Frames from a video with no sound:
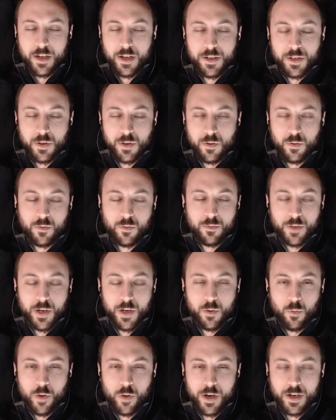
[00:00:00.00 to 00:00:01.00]
into, you
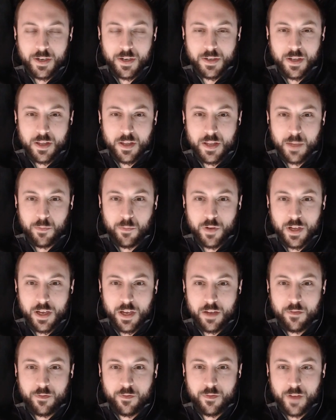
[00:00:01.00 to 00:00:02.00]
know, what it is that they
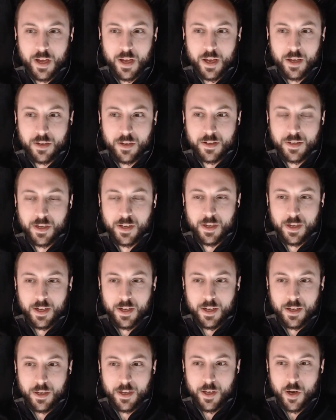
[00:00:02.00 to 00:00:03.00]
believe. And,
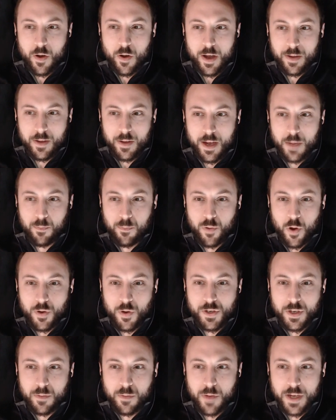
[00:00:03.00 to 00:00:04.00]
you know, I
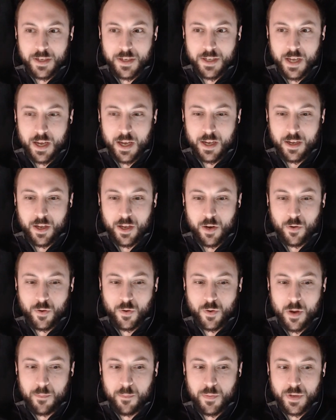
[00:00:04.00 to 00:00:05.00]
approached it by saying, you know,
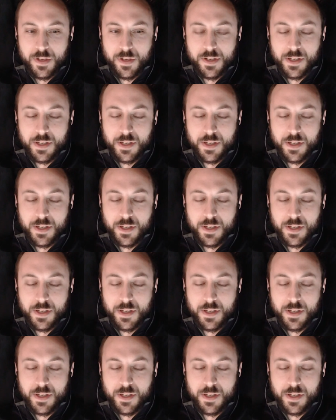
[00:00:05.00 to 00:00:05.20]
Trump